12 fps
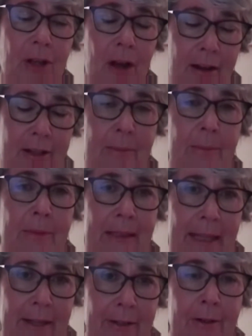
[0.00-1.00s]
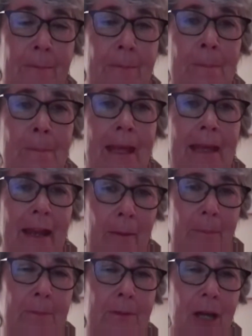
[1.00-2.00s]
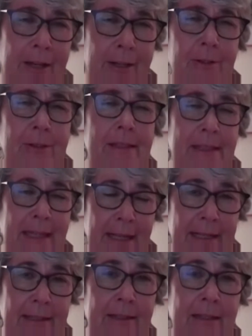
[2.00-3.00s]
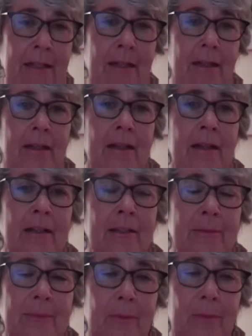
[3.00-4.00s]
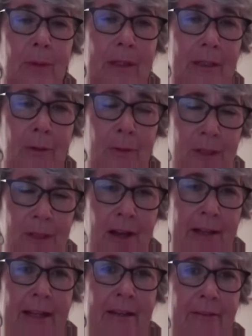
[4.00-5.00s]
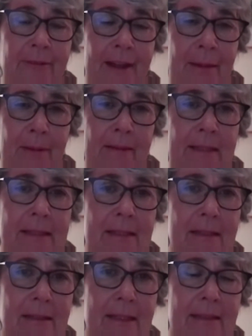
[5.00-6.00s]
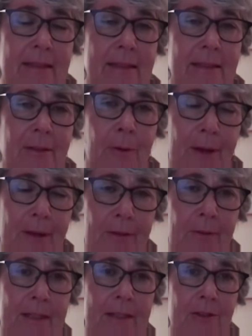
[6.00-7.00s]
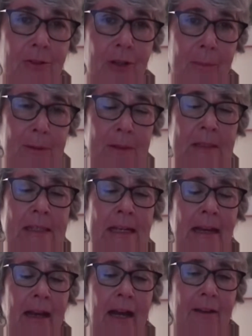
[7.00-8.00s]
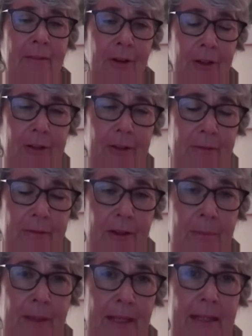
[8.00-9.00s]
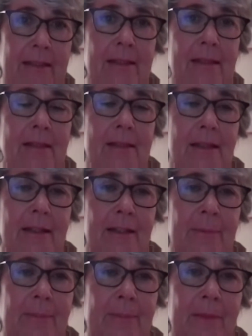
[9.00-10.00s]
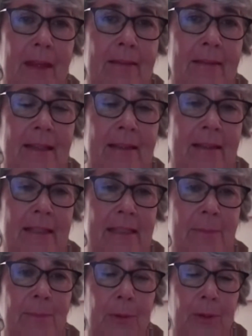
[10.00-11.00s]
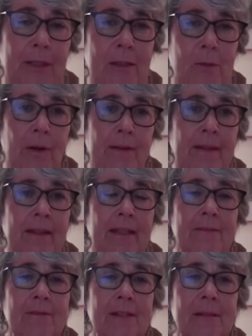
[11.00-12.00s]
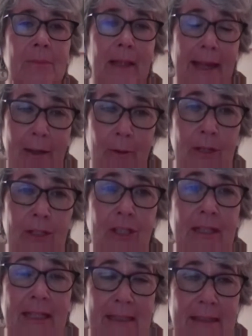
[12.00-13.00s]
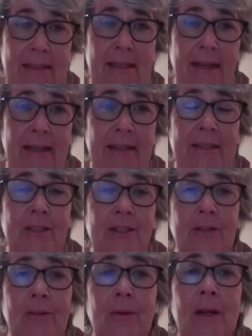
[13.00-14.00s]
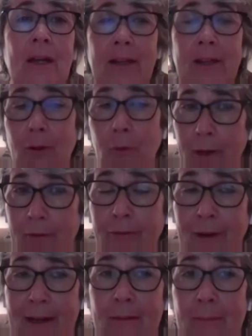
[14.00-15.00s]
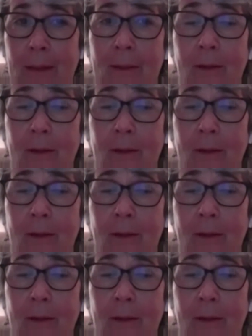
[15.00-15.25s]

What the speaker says: talk to them later and help them to understand what goes on in a family that's going through these troubles. I've heard from kids that this book is one that gives them language and insight into, you know, what a friend might be